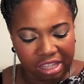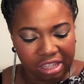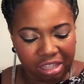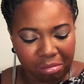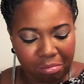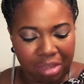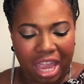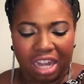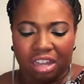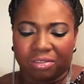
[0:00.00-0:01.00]
the
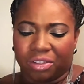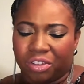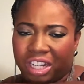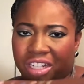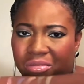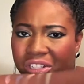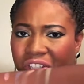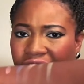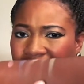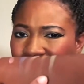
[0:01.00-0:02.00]
matte olive green,
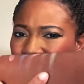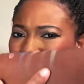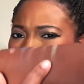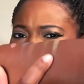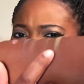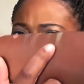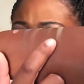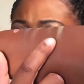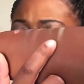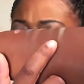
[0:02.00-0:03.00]
which looks horrible on my
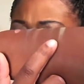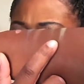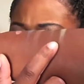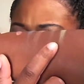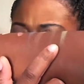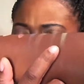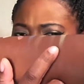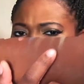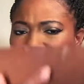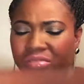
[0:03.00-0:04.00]
skin. I'm not,
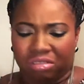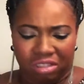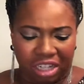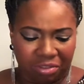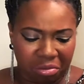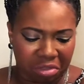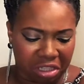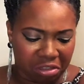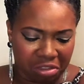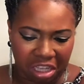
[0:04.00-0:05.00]
definitely wouldn't
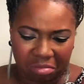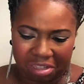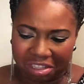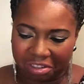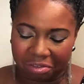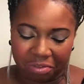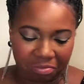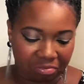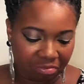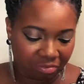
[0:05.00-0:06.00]
use that on myself.
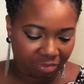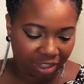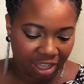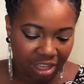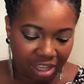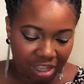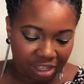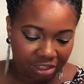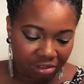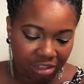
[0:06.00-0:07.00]

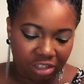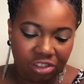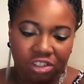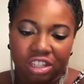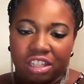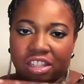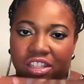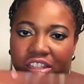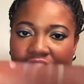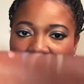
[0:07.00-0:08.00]
So here's
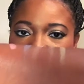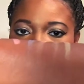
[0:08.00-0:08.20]
just some